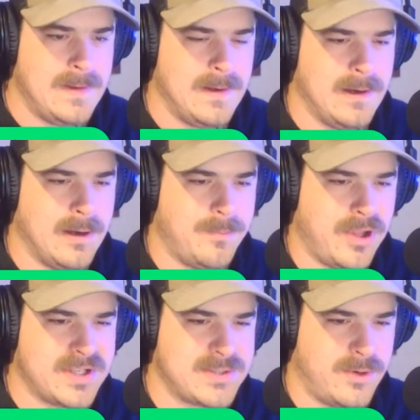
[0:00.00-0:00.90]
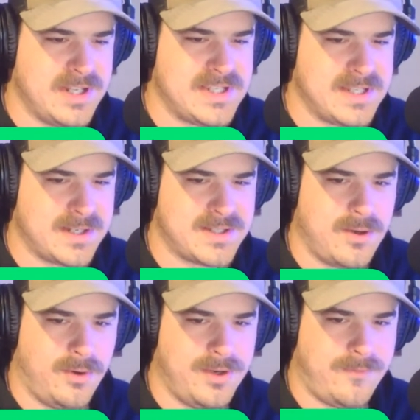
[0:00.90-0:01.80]
+26
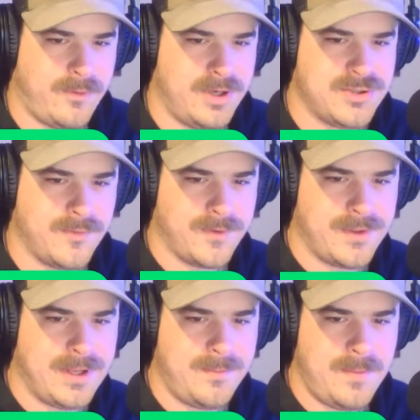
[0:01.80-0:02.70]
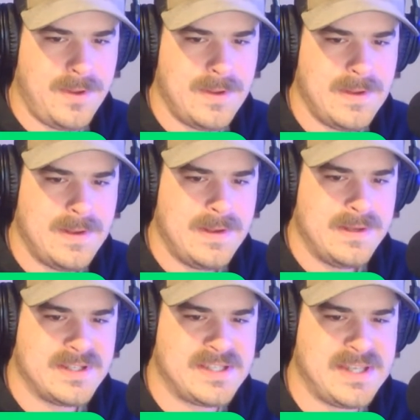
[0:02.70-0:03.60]
goal differential for them,
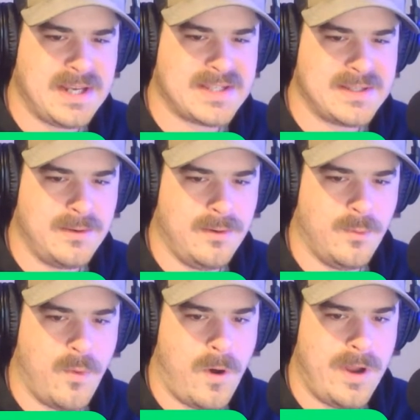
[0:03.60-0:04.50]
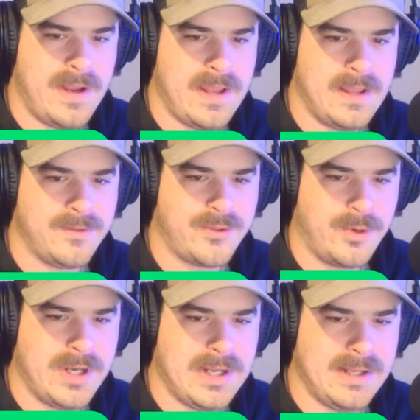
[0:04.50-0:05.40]

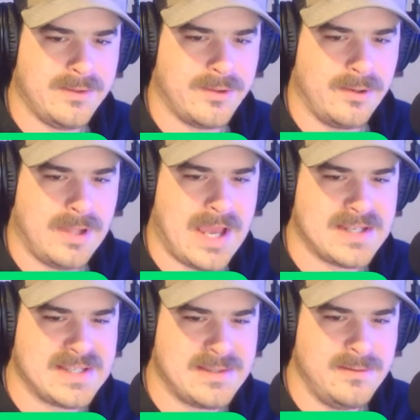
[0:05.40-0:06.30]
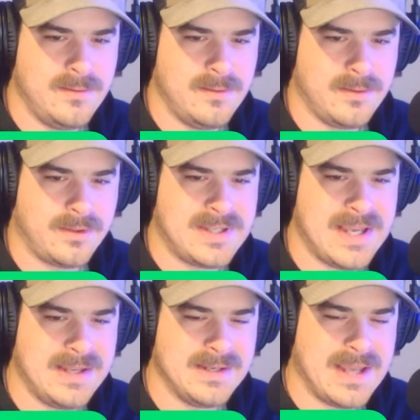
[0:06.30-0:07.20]
6-1-3 their last
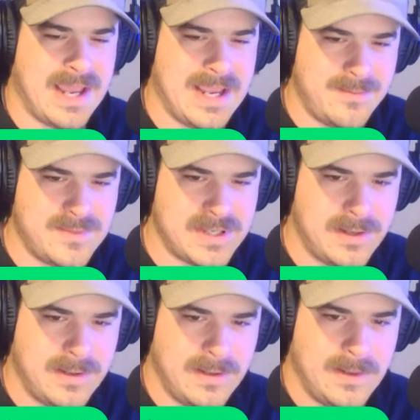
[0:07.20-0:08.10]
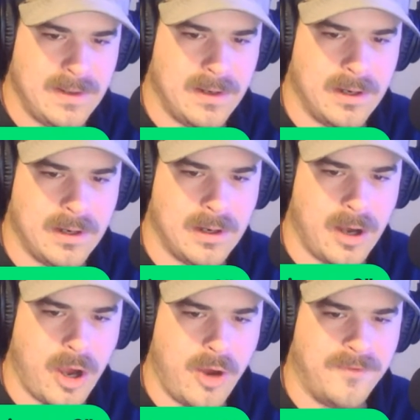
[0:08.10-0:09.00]
10 games.
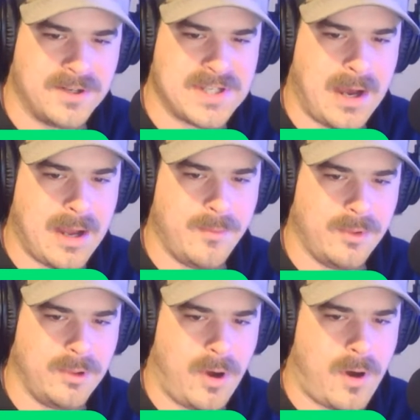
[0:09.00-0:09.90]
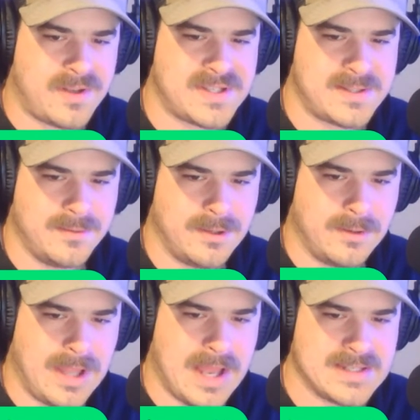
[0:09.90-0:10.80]
Overtime loss their
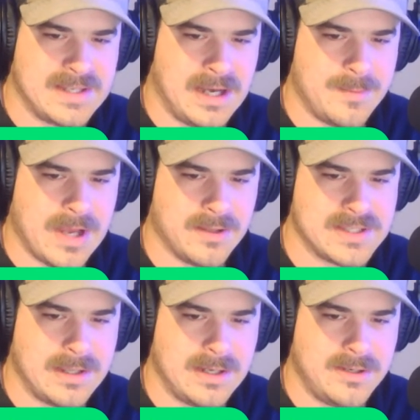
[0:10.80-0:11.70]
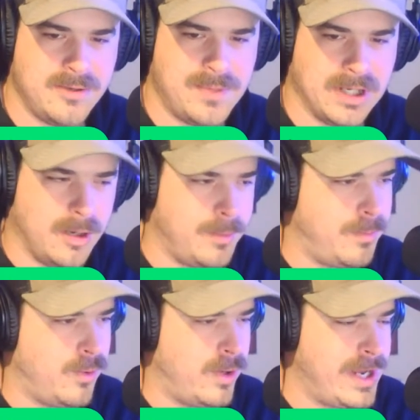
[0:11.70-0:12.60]
last time out, so they do pick up a
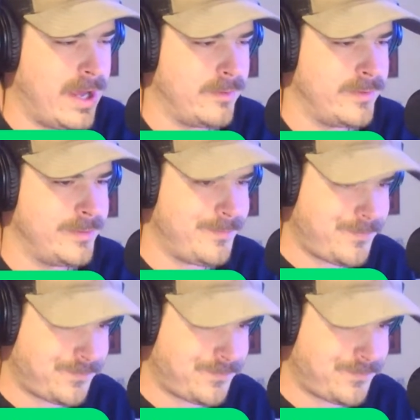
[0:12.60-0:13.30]
point out of it.